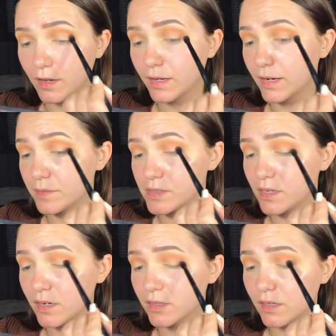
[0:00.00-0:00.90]
and I'm
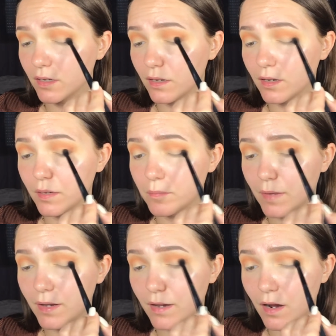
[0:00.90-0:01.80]
starting in
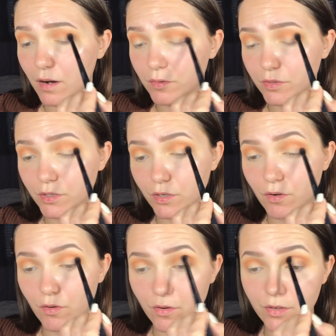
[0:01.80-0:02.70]
my outer
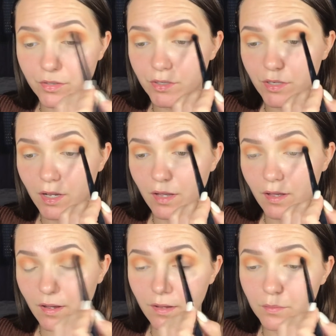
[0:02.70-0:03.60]
corner
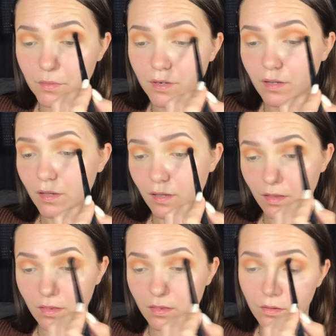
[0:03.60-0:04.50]
and working
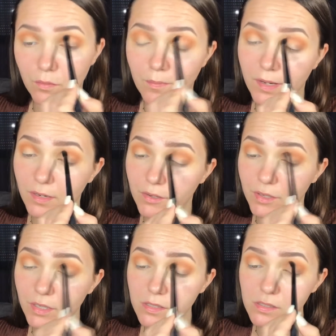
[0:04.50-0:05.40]
it through my
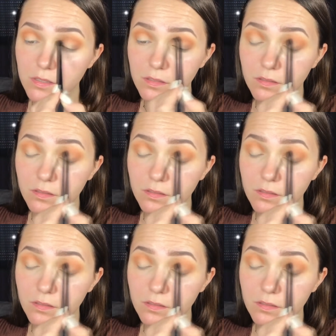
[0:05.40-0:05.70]
crease.